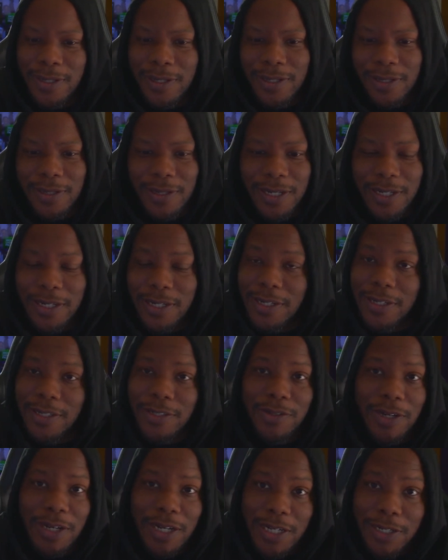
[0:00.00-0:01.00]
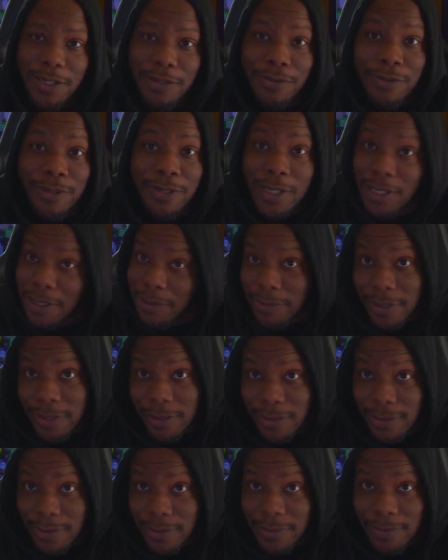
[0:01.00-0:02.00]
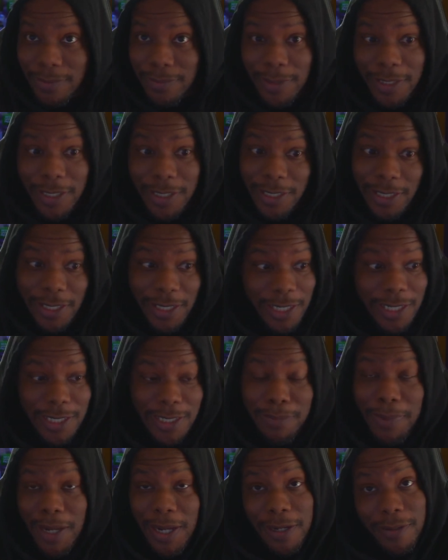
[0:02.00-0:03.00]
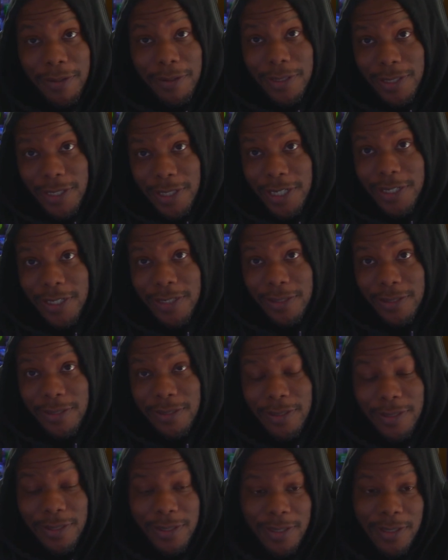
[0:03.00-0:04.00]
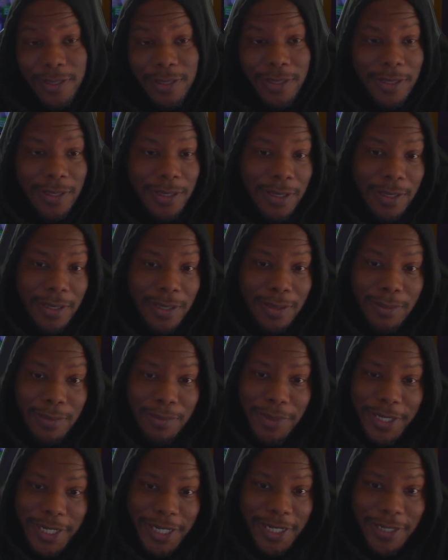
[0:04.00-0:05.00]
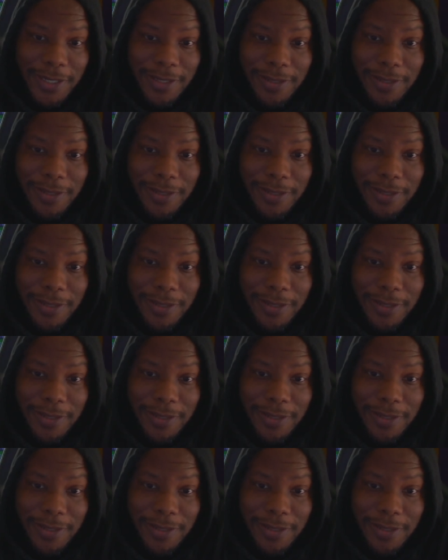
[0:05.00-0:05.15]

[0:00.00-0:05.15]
they could have tried to do something because he's back coordinating. But